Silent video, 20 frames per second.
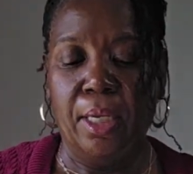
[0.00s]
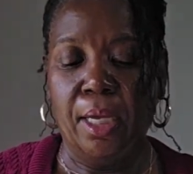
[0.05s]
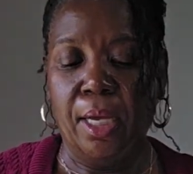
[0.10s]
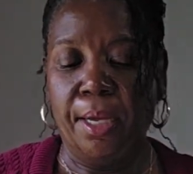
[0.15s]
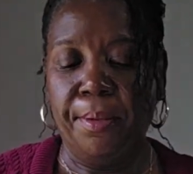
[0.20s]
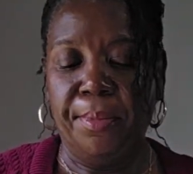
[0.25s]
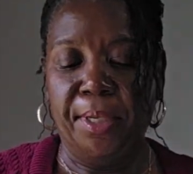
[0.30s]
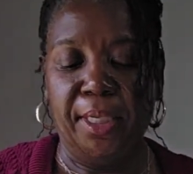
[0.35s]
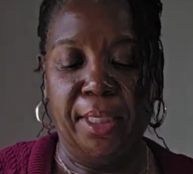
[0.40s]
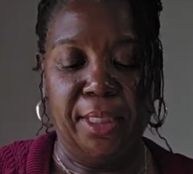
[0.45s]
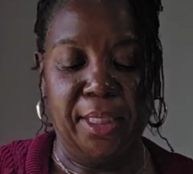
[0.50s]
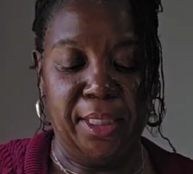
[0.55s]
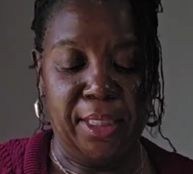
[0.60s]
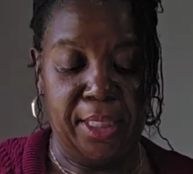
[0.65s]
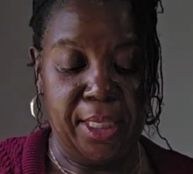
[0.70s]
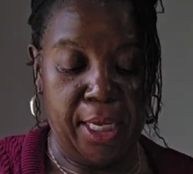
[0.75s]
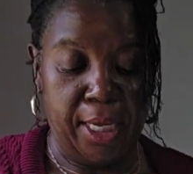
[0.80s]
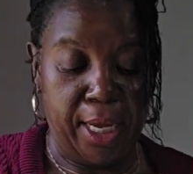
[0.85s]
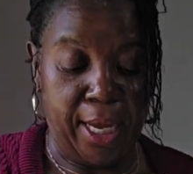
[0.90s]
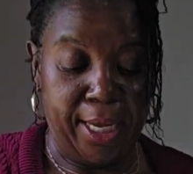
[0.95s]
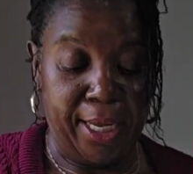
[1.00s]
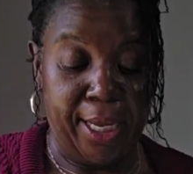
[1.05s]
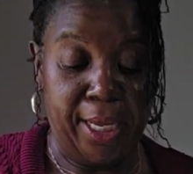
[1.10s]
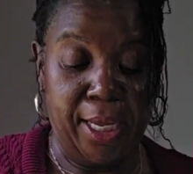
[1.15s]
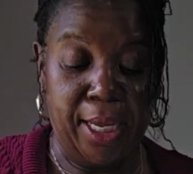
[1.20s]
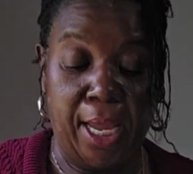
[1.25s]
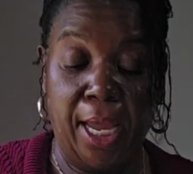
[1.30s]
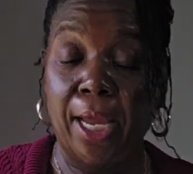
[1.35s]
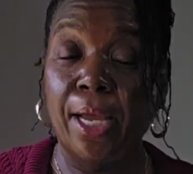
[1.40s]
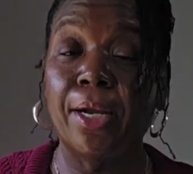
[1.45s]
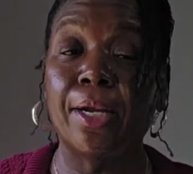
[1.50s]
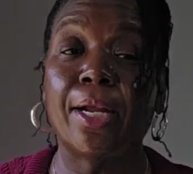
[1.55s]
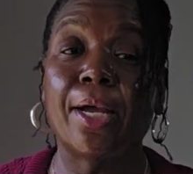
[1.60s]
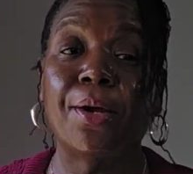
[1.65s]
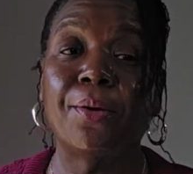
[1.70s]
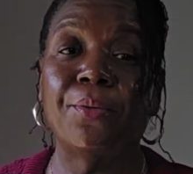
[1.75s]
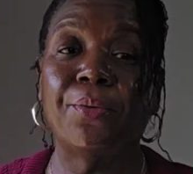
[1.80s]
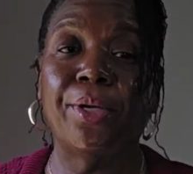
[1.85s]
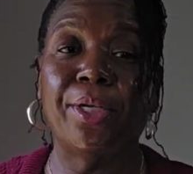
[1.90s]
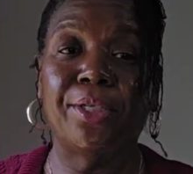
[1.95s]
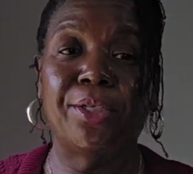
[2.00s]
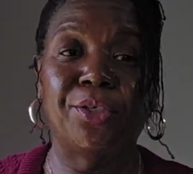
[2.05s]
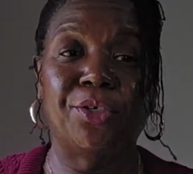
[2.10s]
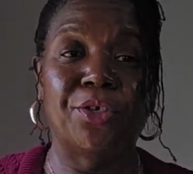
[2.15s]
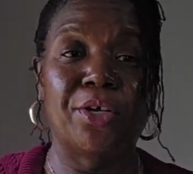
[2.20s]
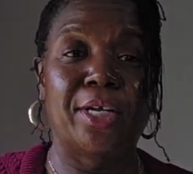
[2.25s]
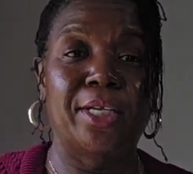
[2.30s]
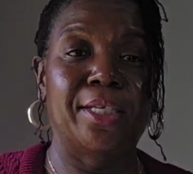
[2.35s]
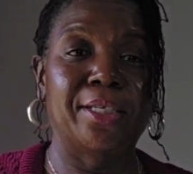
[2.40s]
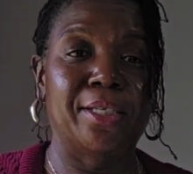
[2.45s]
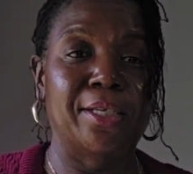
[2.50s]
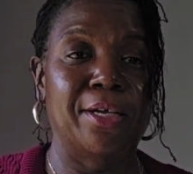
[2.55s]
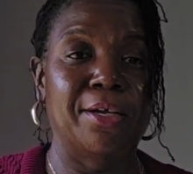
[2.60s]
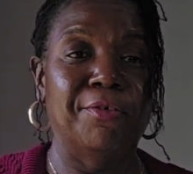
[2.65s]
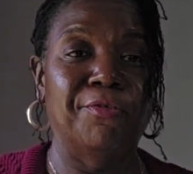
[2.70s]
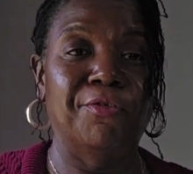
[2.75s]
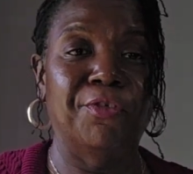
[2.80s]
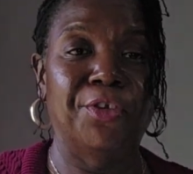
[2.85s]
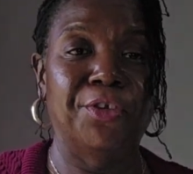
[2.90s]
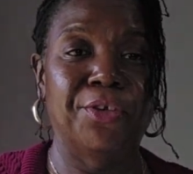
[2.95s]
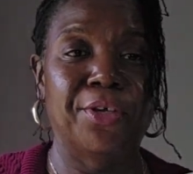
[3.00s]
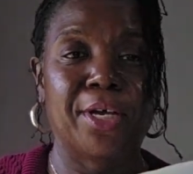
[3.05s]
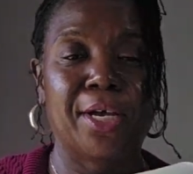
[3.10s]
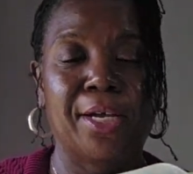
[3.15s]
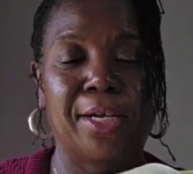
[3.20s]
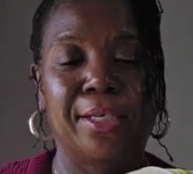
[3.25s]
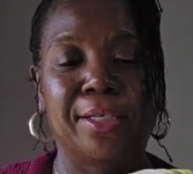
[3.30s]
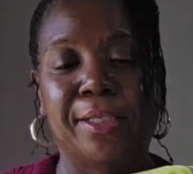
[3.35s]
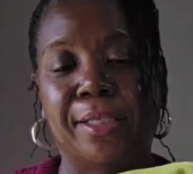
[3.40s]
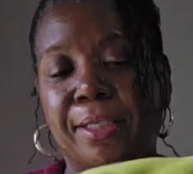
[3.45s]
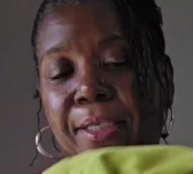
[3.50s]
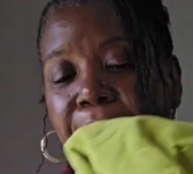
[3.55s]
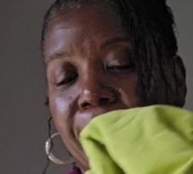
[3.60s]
I mean, this thing, I cannot wait to try this on for you guys.